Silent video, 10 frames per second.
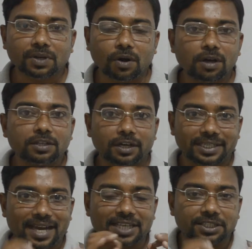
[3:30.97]
Although
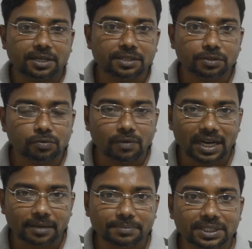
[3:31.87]
it has two
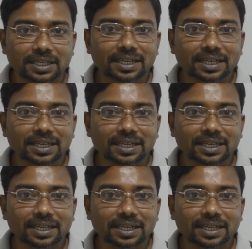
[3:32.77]
verbs,